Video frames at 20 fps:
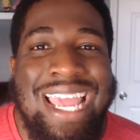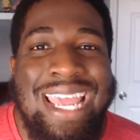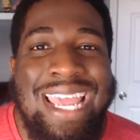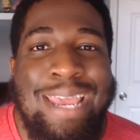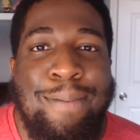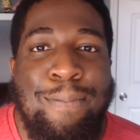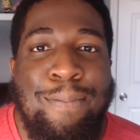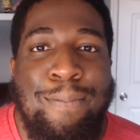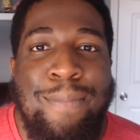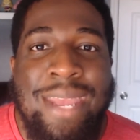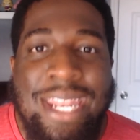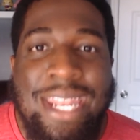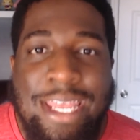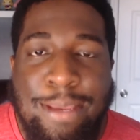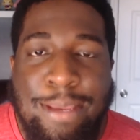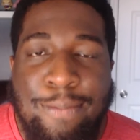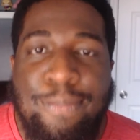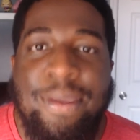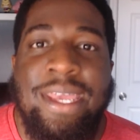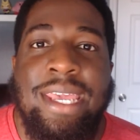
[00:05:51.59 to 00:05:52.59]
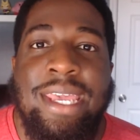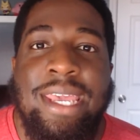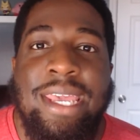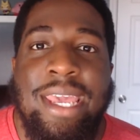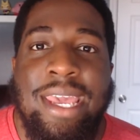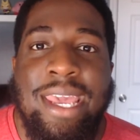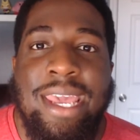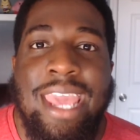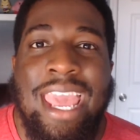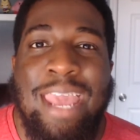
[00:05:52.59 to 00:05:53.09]
a mini
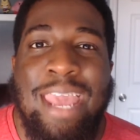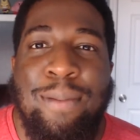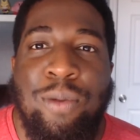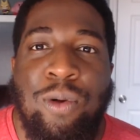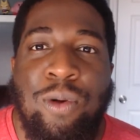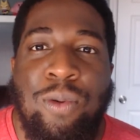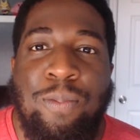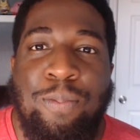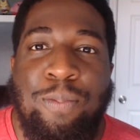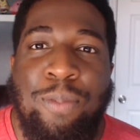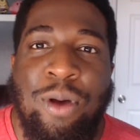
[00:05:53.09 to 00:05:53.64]
B cable.